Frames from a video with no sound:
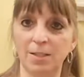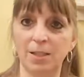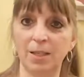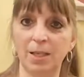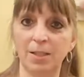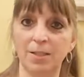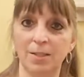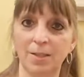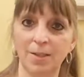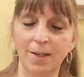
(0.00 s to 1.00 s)
to the
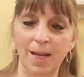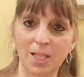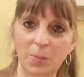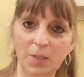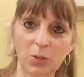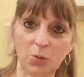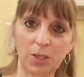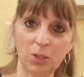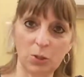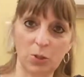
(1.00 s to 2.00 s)
kids' hands by
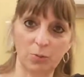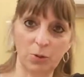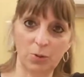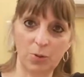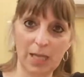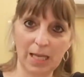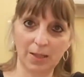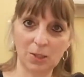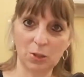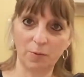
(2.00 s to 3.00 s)
strings so that when they're doing that,
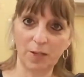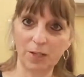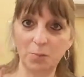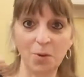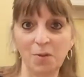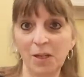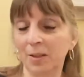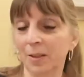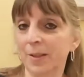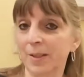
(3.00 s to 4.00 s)
the snowflakes are
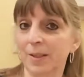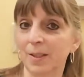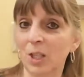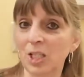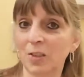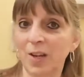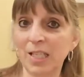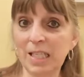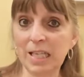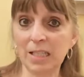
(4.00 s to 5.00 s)
moving, or lots of
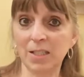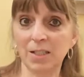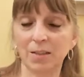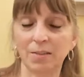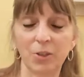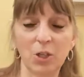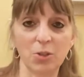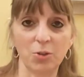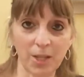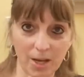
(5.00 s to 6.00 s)
ideas for
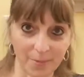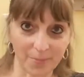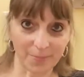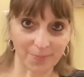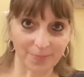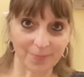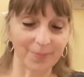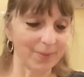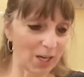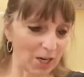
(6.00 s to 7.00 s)
concert there.
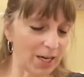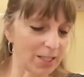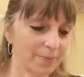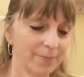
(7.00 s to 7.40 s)
All right.